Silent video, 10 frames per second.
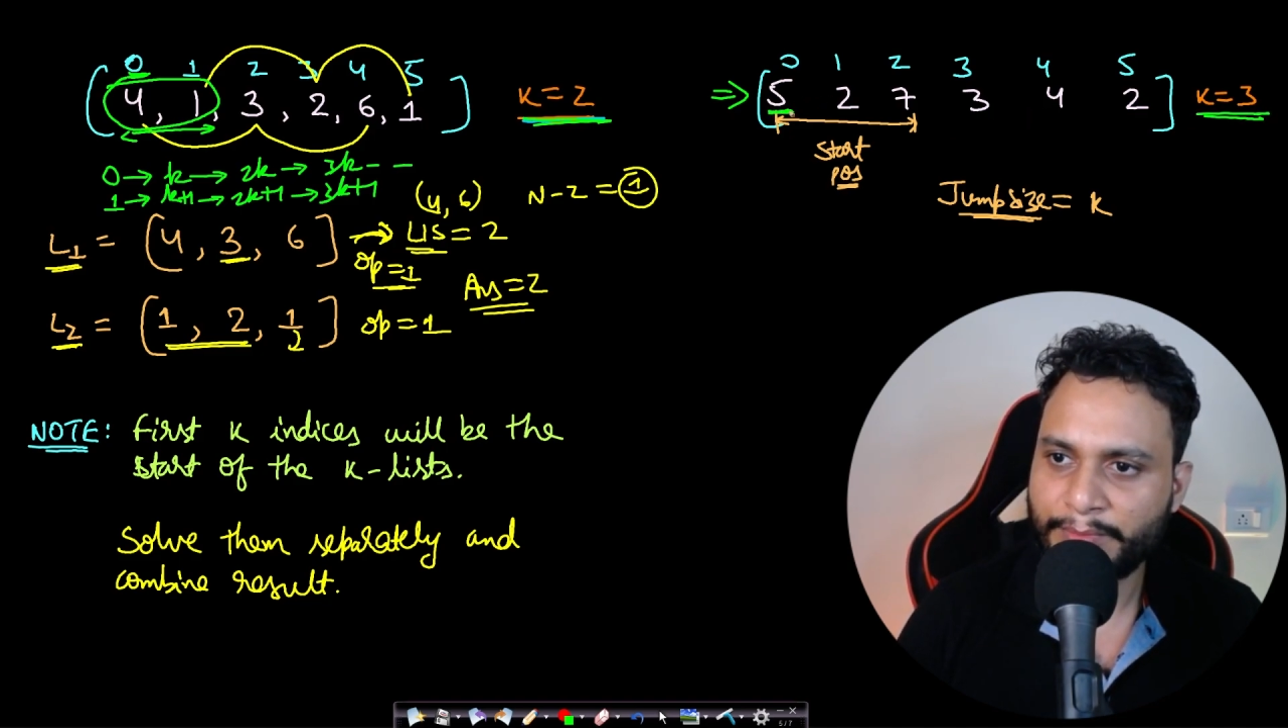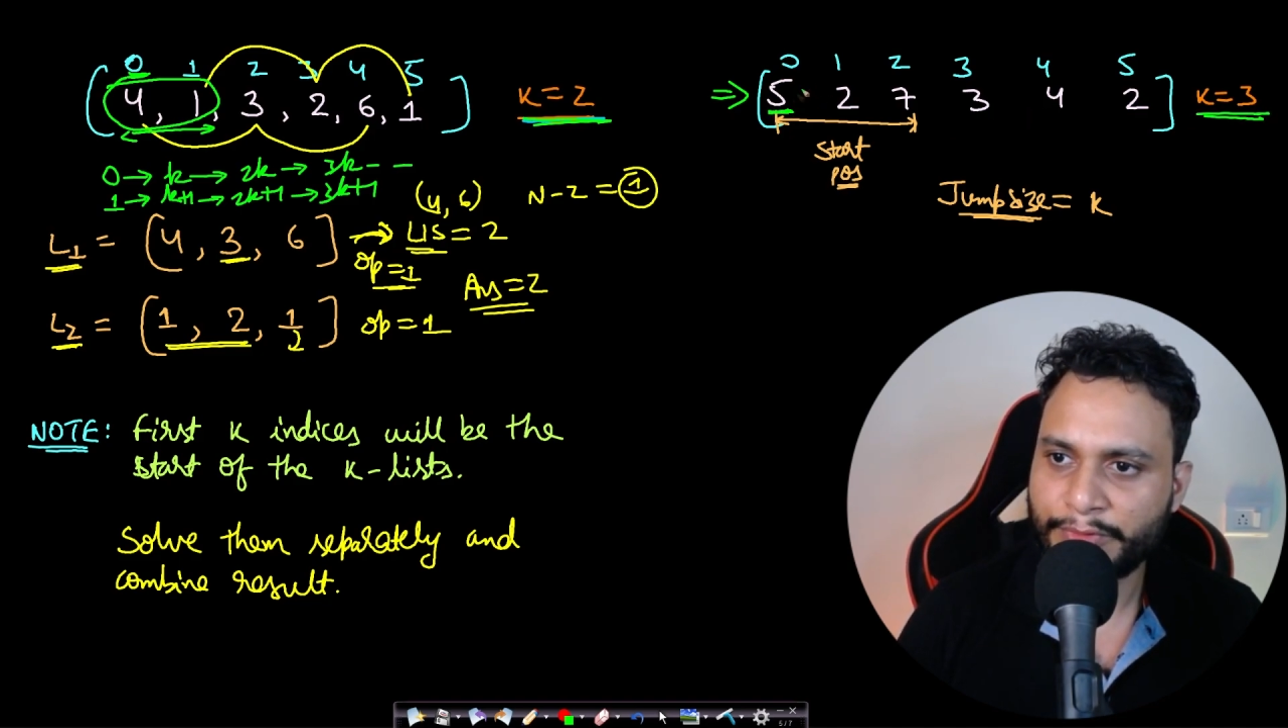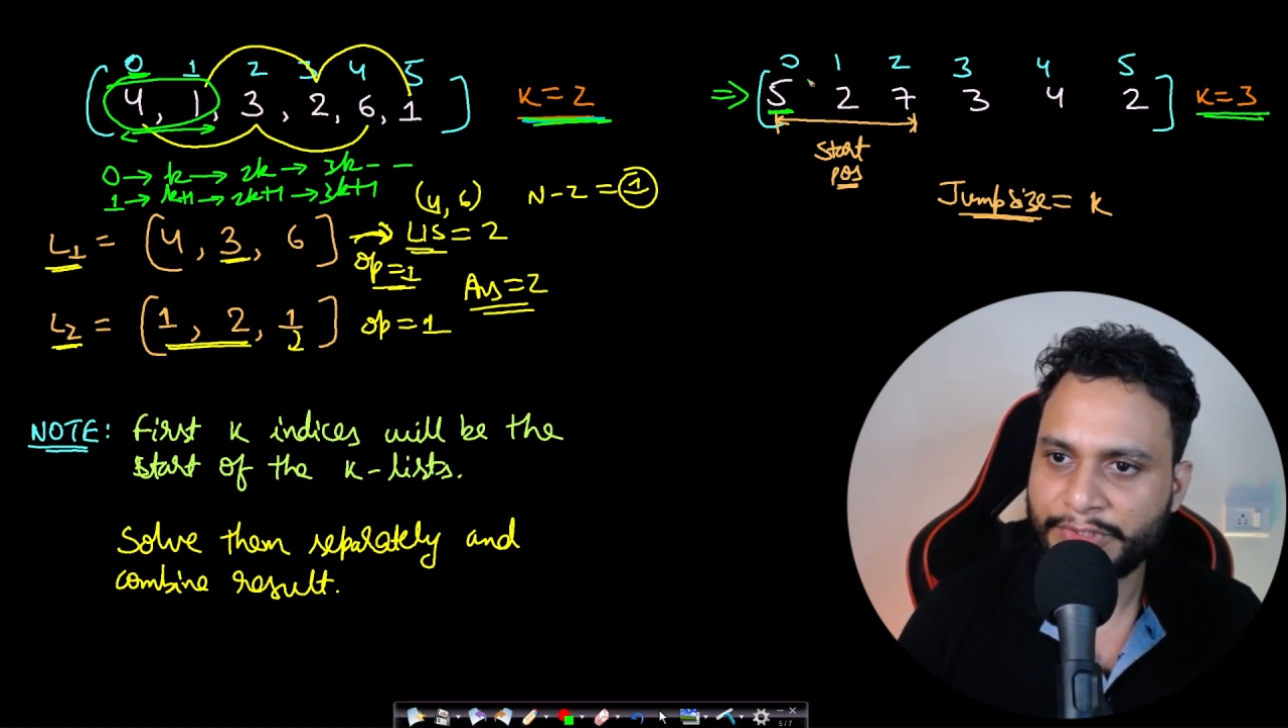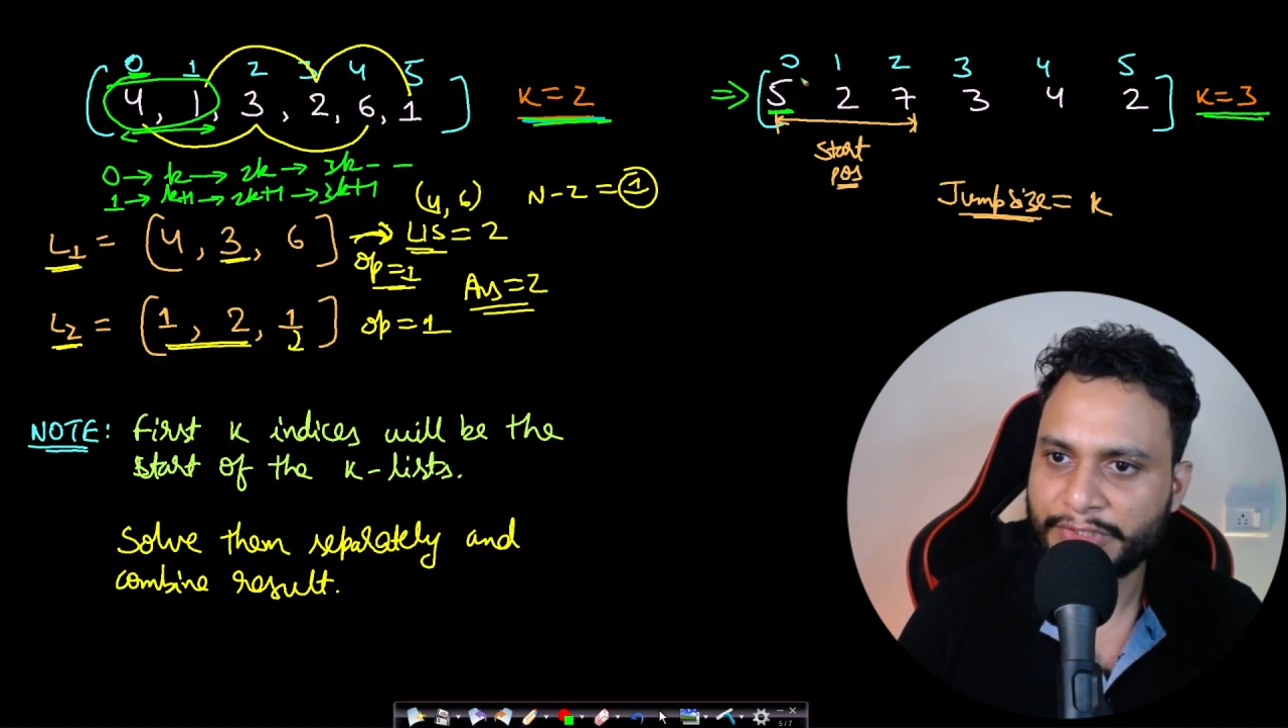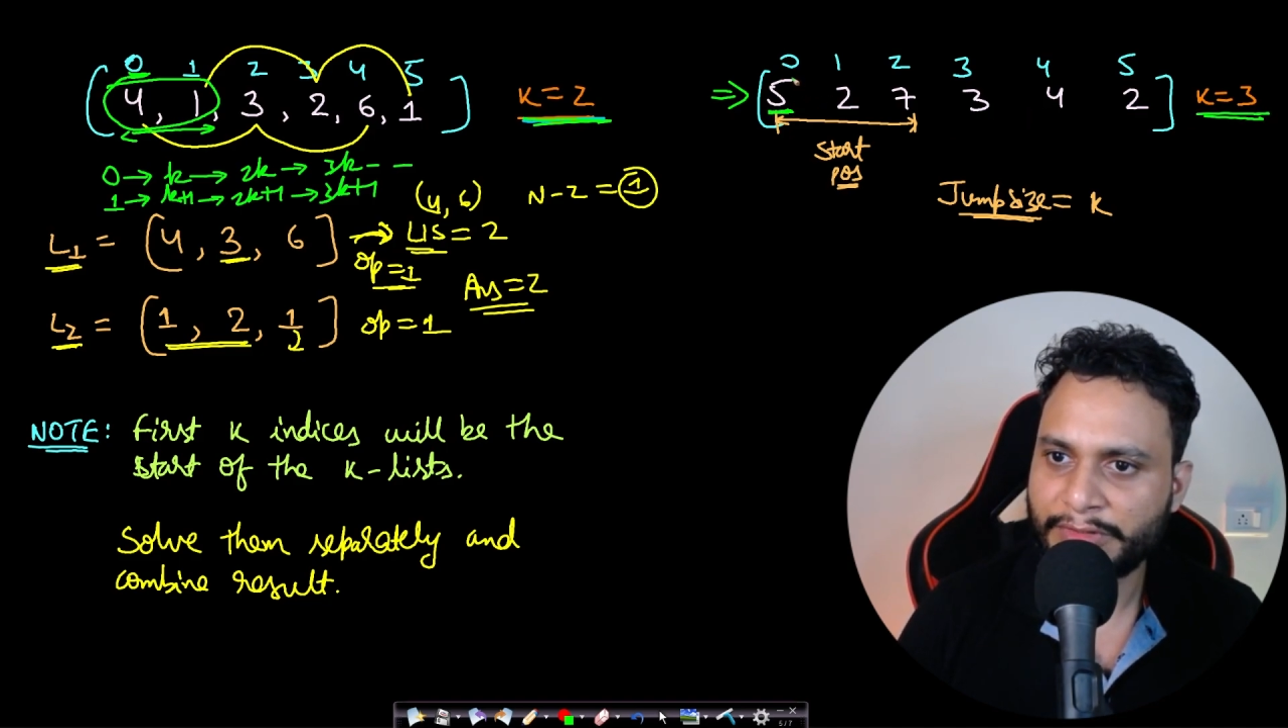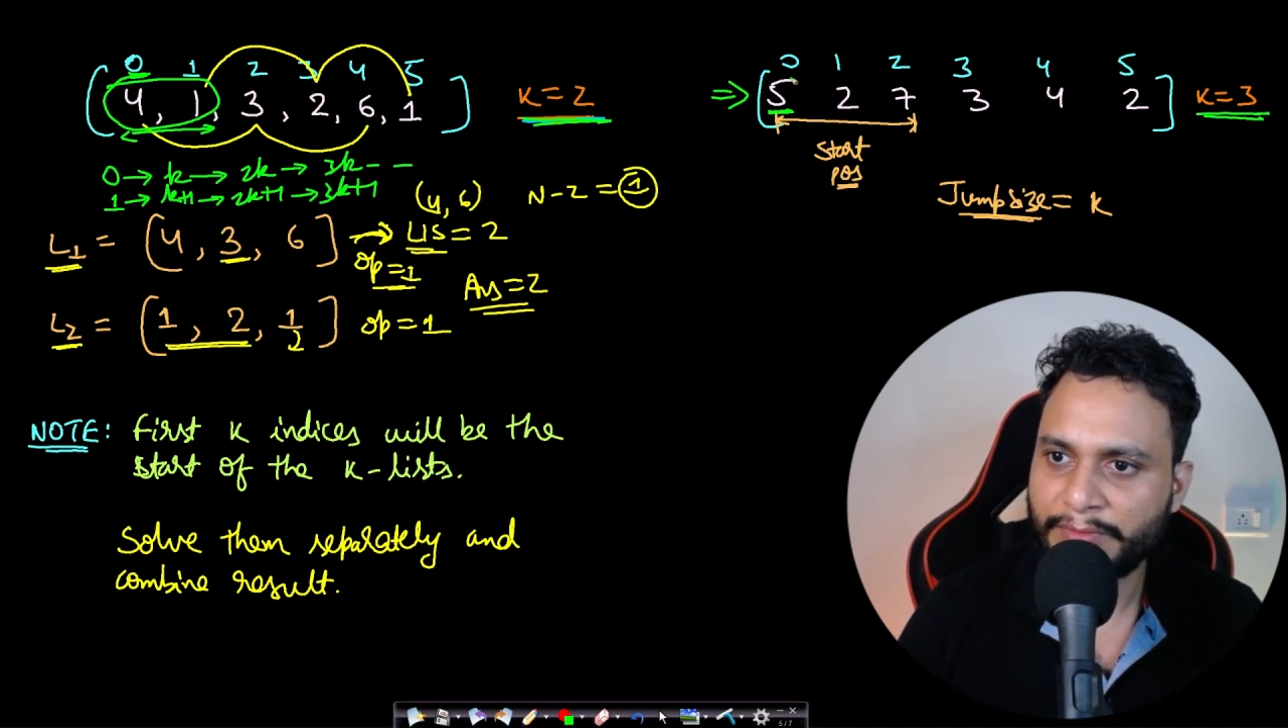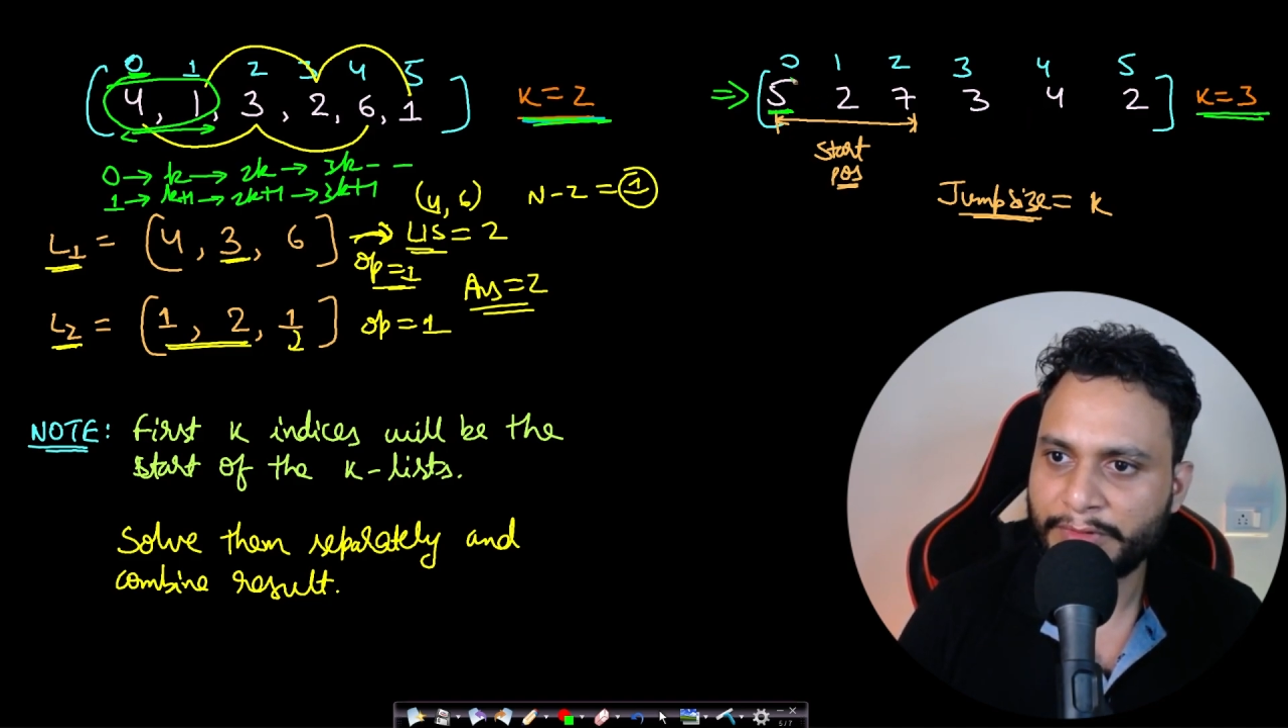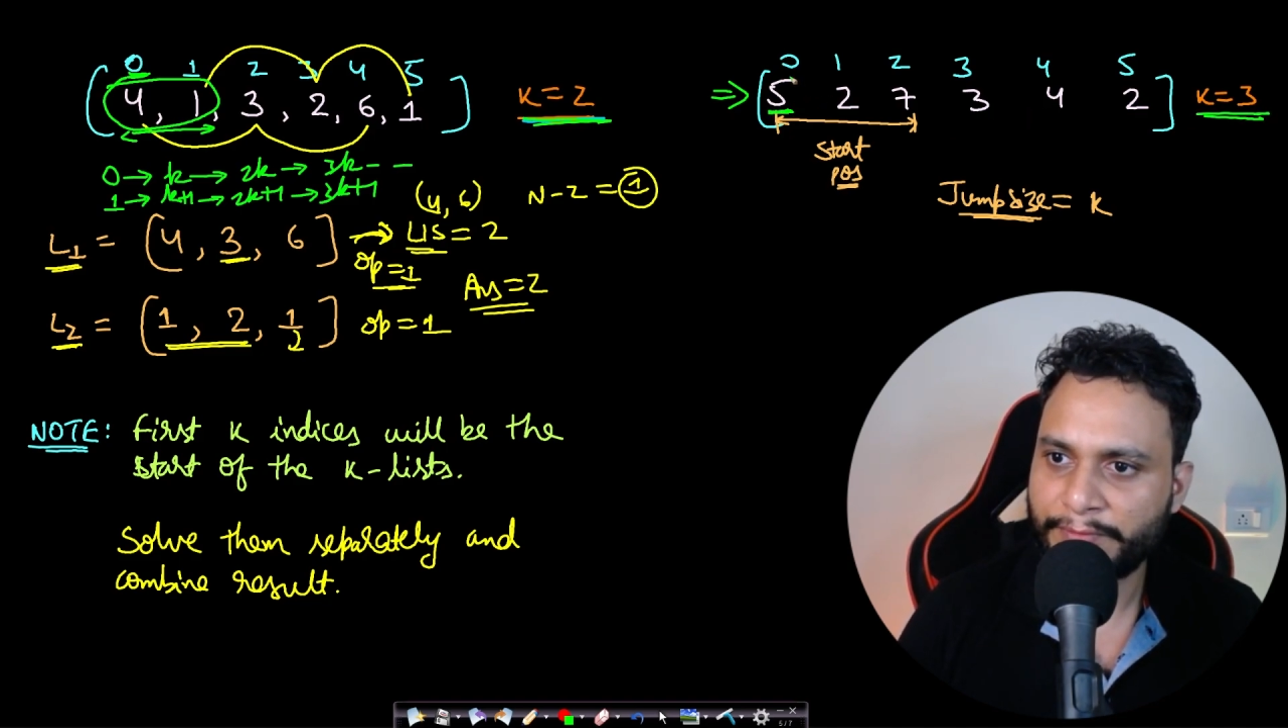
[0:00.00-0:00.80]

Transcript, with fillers: position of the